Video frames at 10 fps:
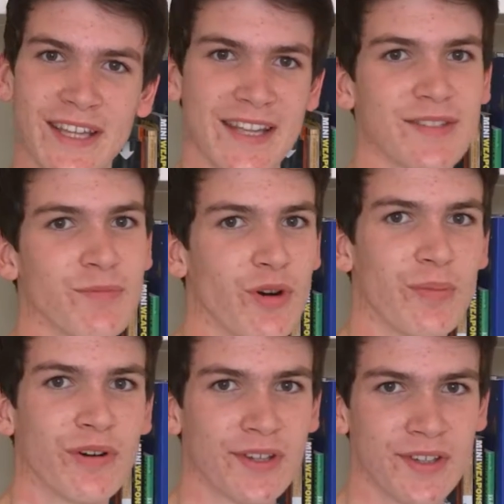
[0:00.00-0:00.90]
gets more
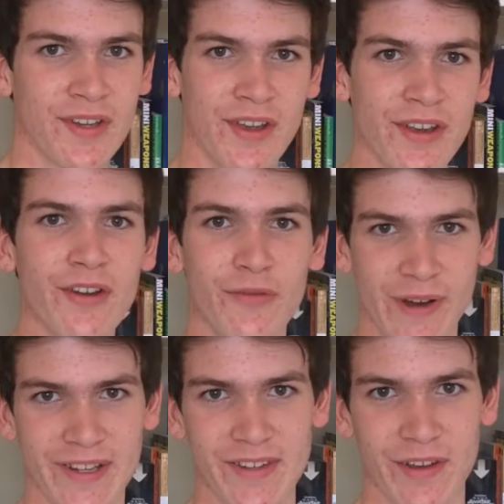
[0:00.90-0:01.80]
books,
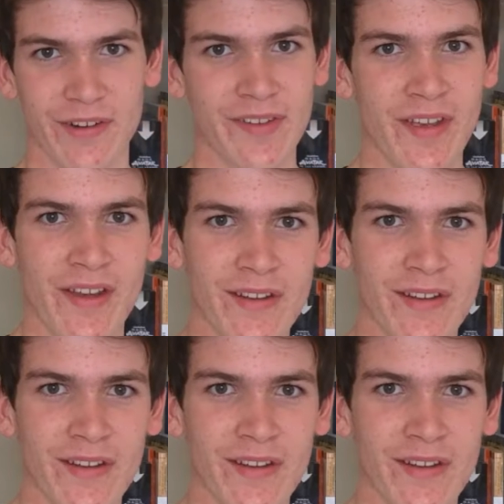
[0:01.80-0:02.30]
reads those.